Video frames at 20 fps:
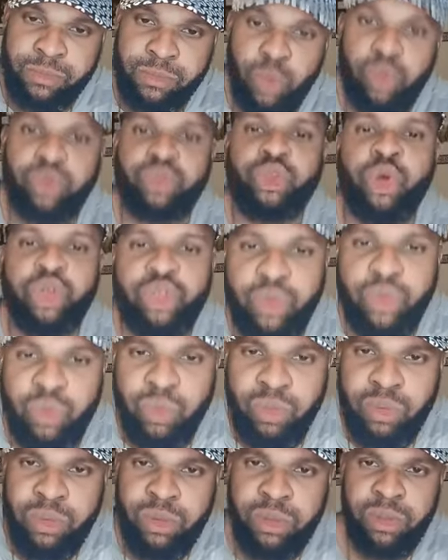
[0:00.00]
Who know you?
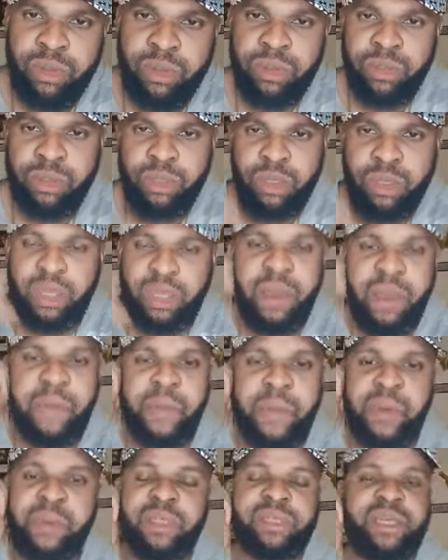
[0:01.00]
You know
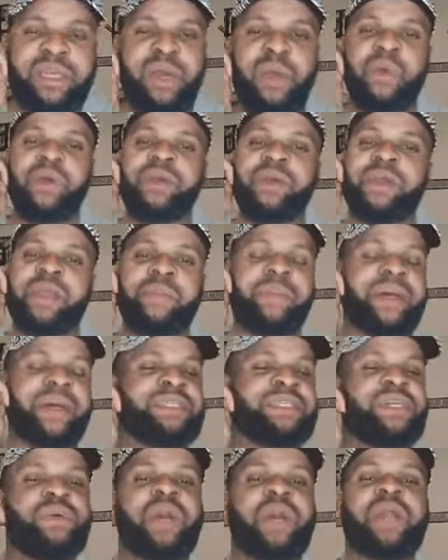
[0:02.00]
people will say, oh, if I
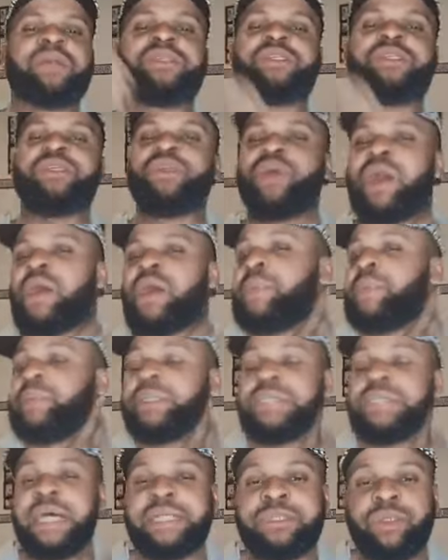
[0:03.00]
day where I'll see you, I'll happy
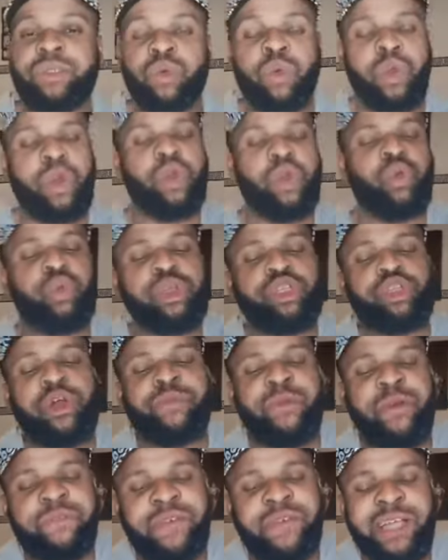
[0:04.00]
that day. Which
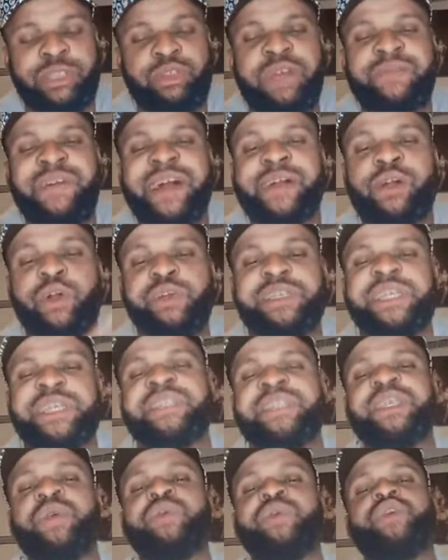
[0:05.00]
of your fans will ever call you say
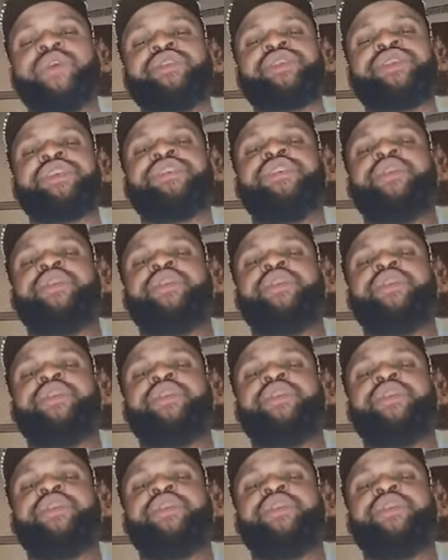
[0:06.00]
the day where they'll see you,